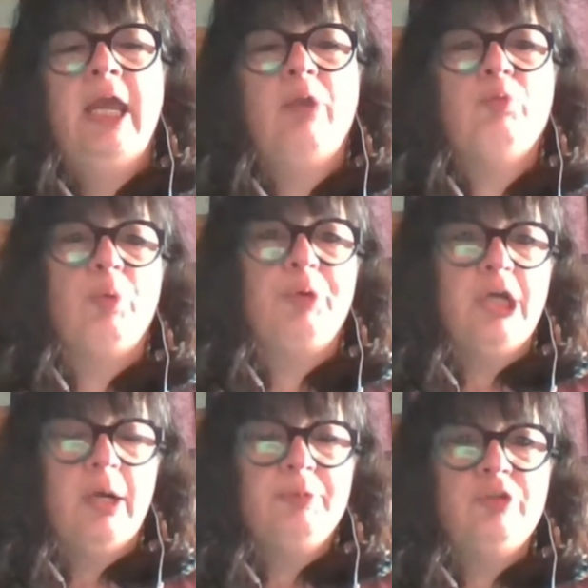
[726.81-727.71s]
And what we
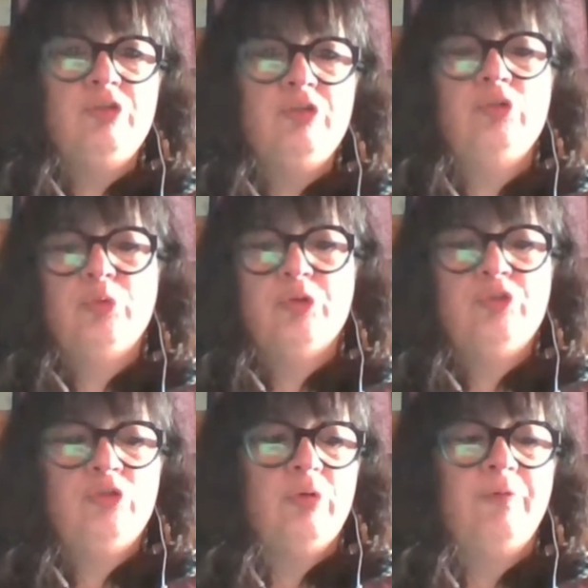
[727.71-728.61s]
opted to do
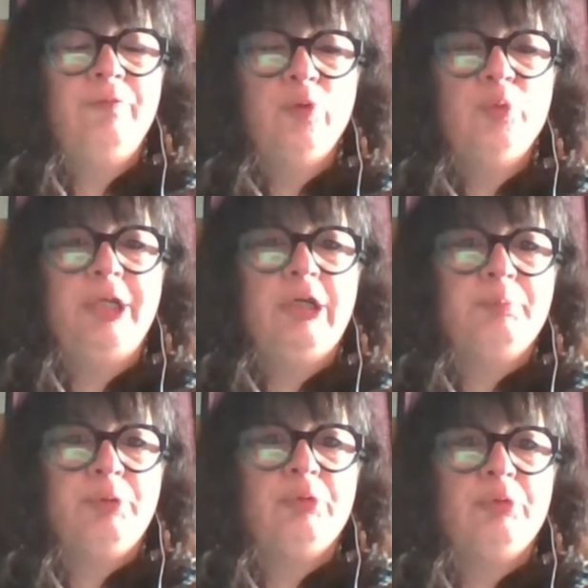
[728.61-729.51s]
was to do a full week
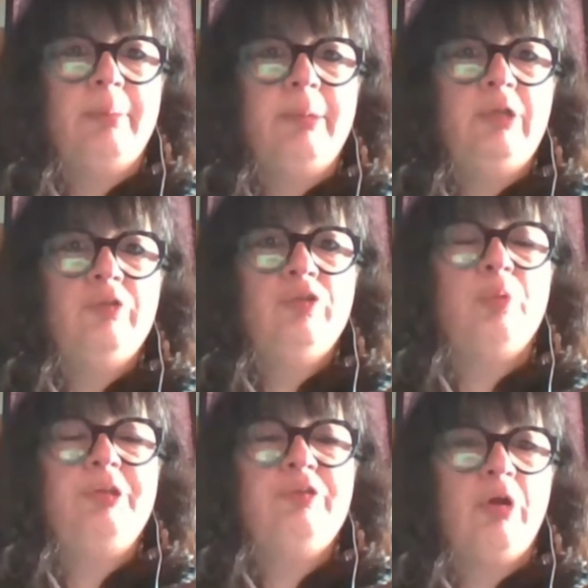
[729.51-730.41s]
of programming. So
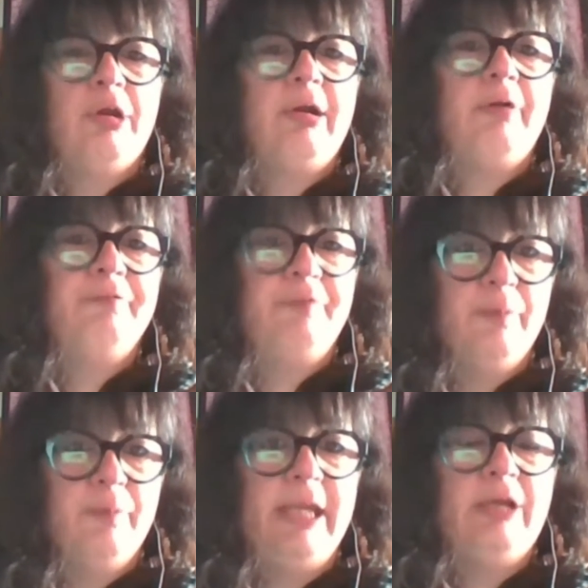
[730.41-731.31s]
we started our
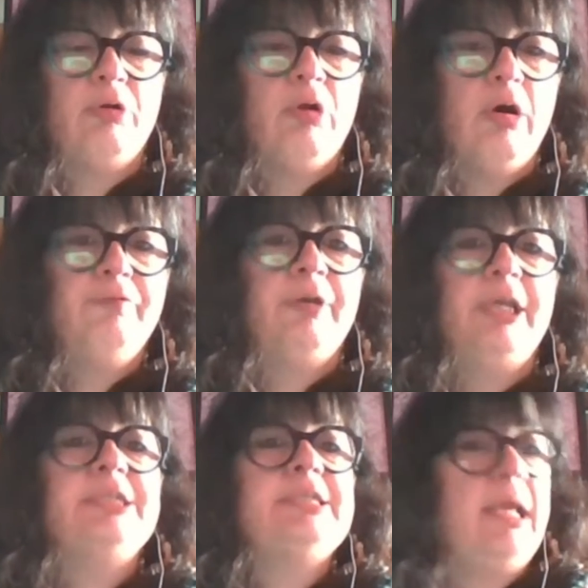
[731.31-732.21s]
filmmaker
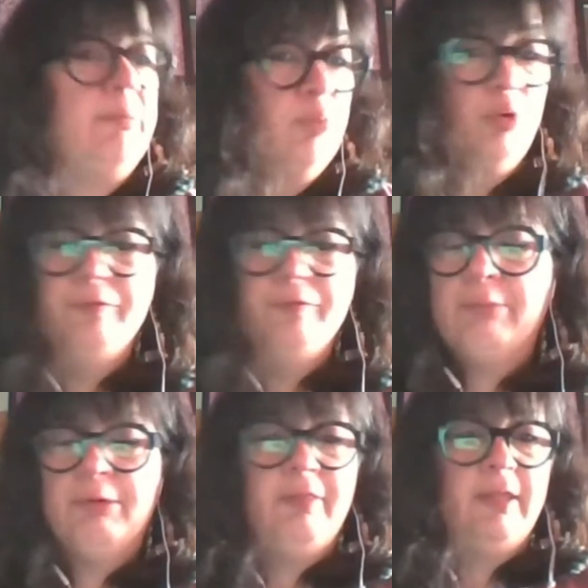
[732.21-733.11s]
offerings and moved
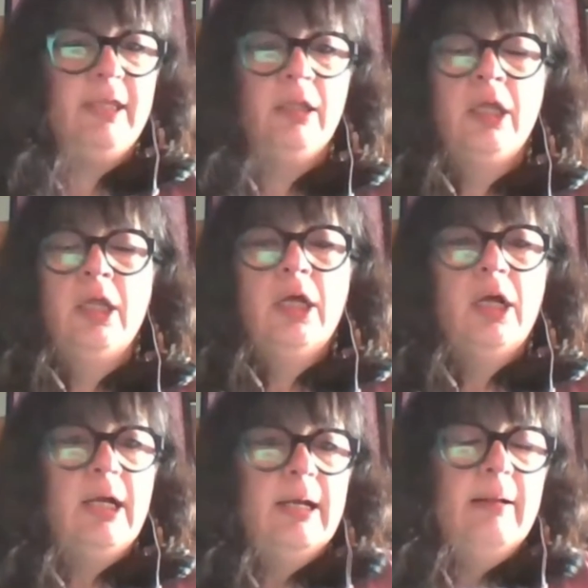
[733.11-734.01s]
everything
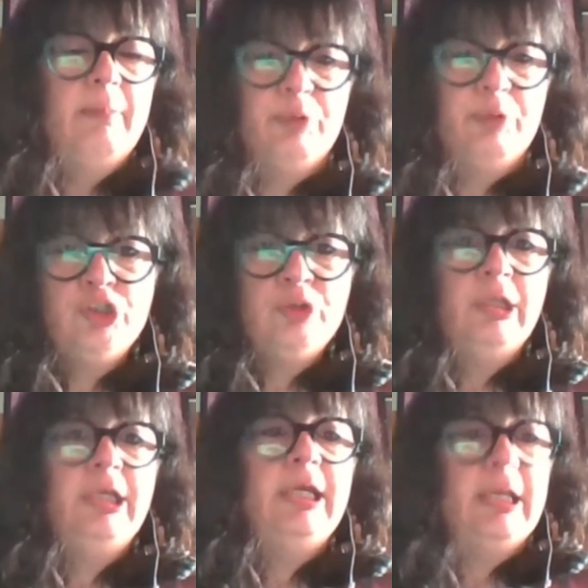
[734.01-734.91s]

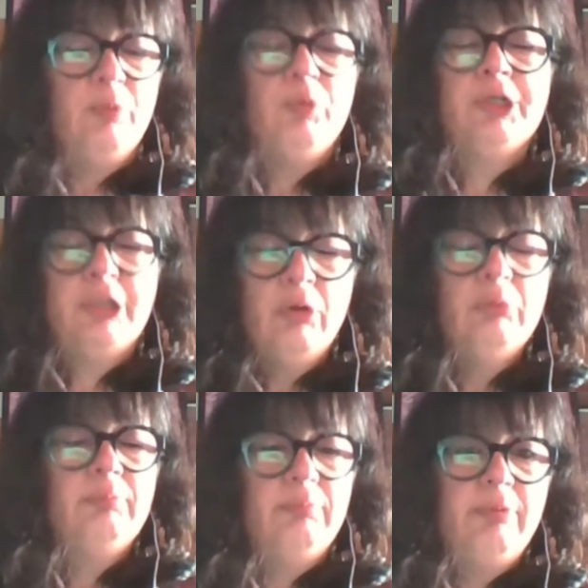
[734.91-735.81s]
virtually, and it worked
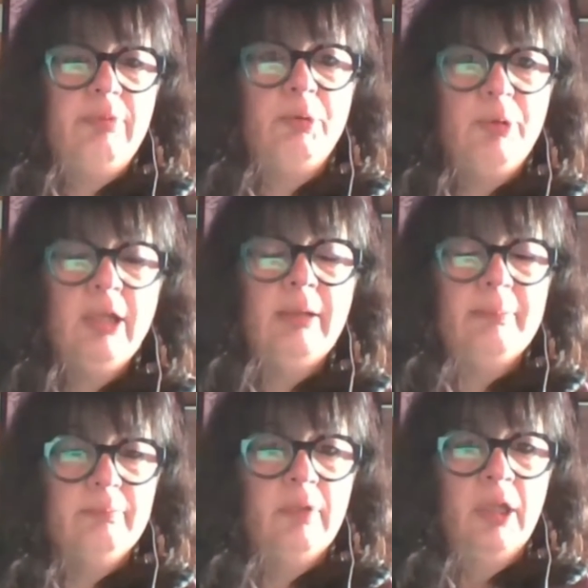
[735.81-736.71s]
out very
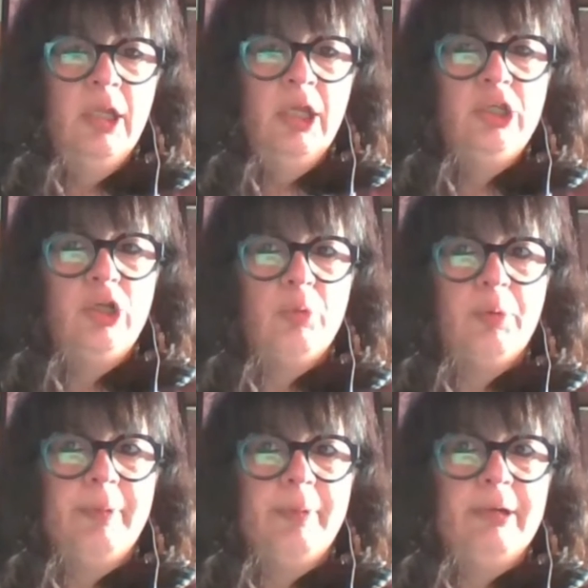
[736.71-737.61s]
well.
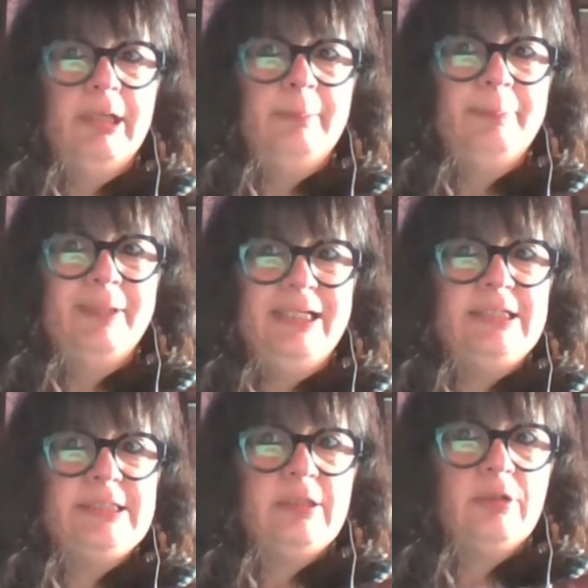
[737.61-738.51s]
We're very
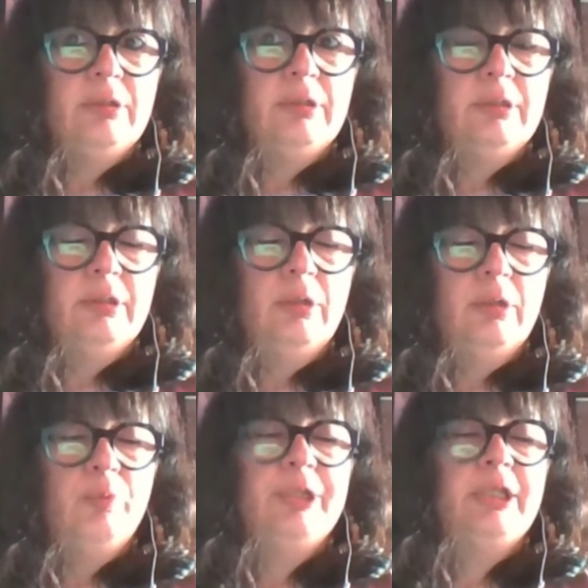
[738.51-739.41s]
pleased
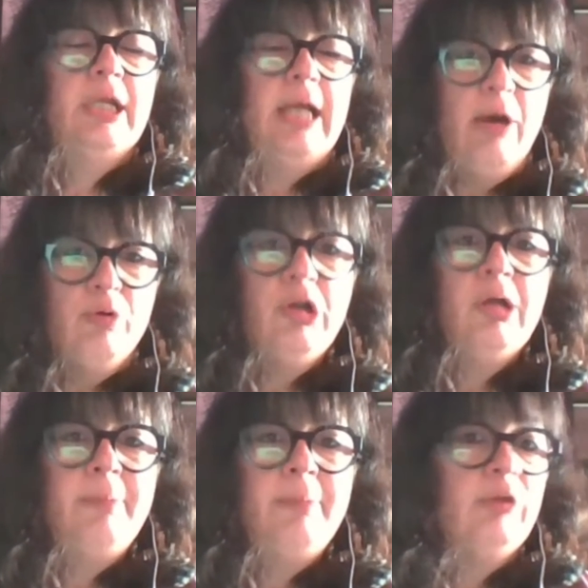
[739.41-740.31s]
with the
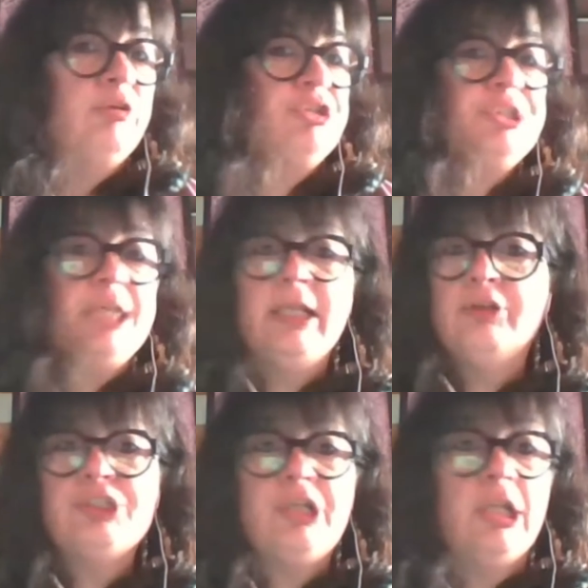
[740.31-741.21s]
outcome and understand that
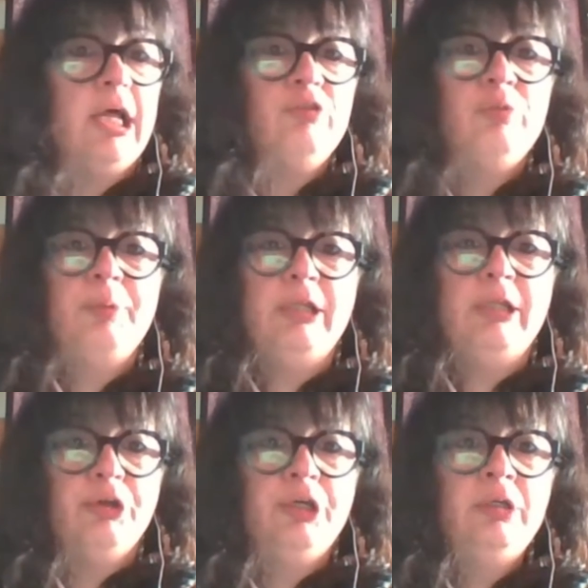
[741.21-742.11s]
there's a lot to be
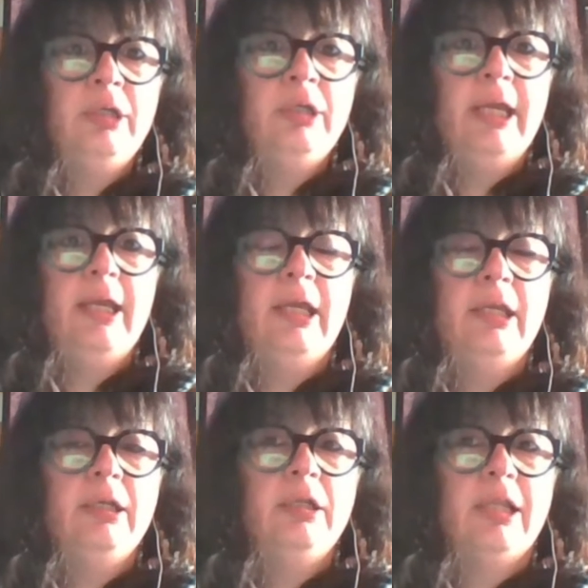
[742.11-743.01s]
learned.
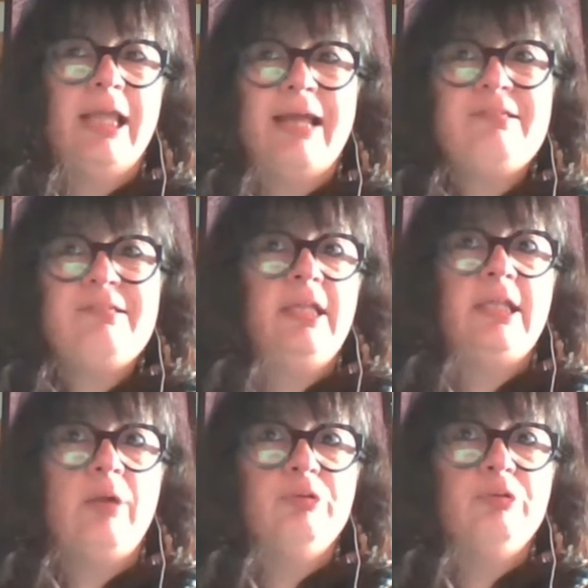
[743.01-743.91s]
And the last thing
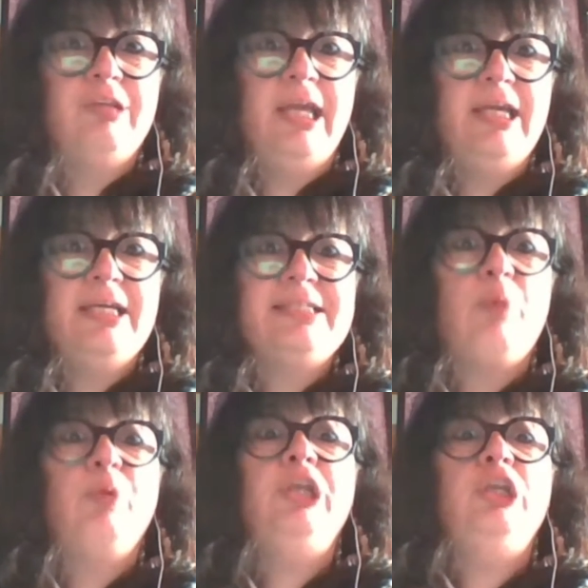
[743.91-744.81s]
that I will say is
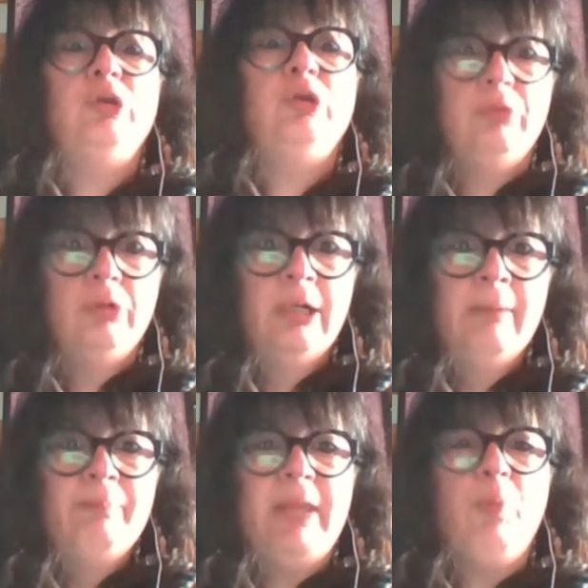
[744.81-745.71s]
that we knew
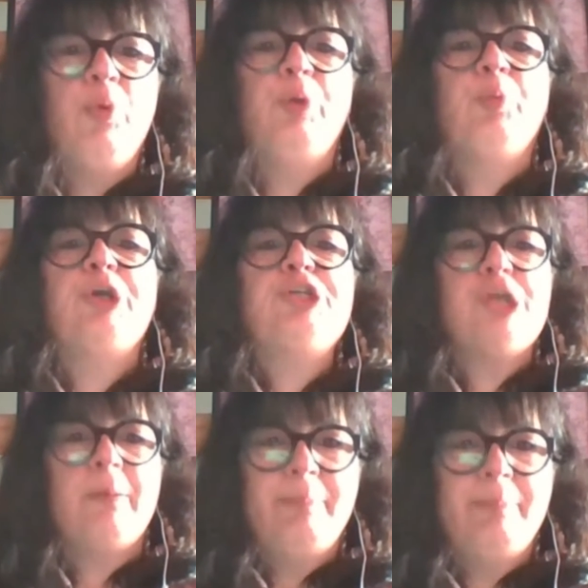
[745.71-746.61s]
that we were
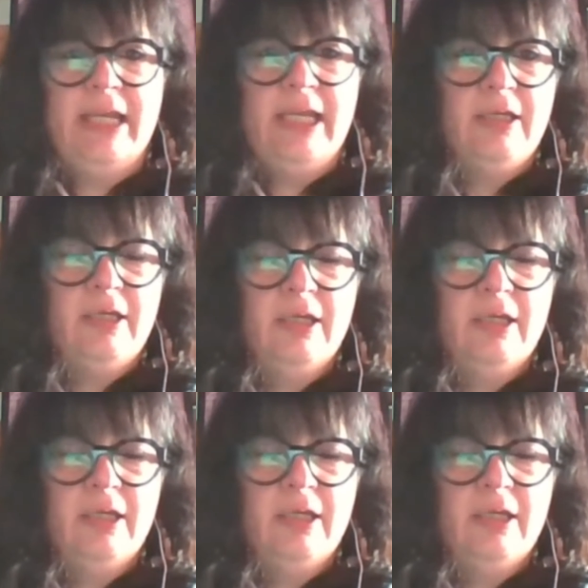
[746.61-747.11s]
jumping in.